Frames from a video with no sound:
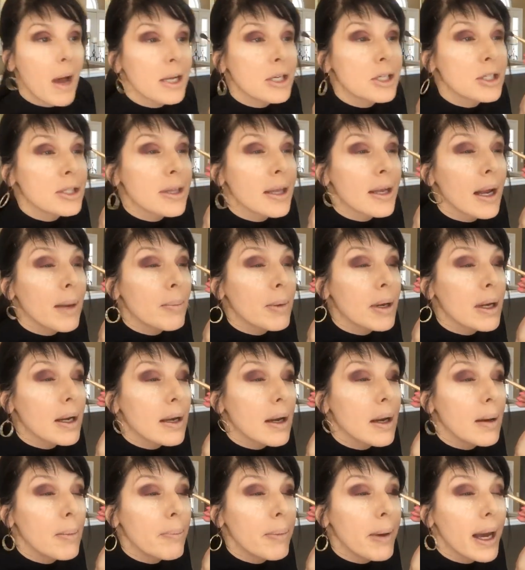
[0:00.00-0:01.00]
much that I'm gonna
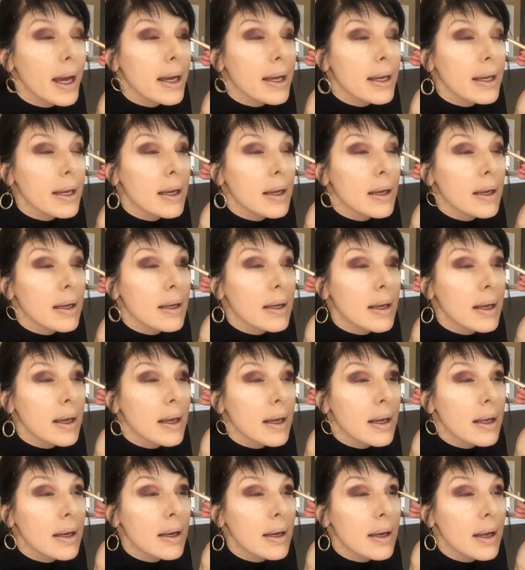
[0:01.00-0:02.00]
come back in
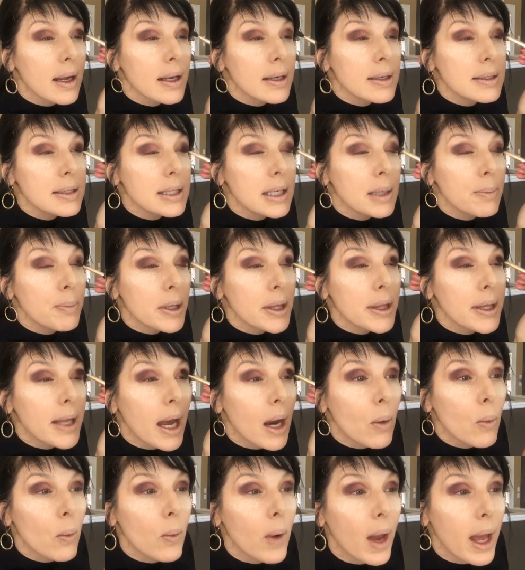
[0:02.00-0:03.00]
and deepen
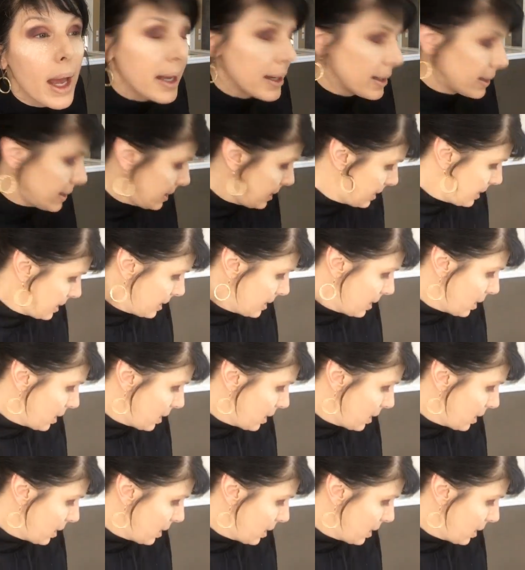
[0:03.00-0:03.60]
that red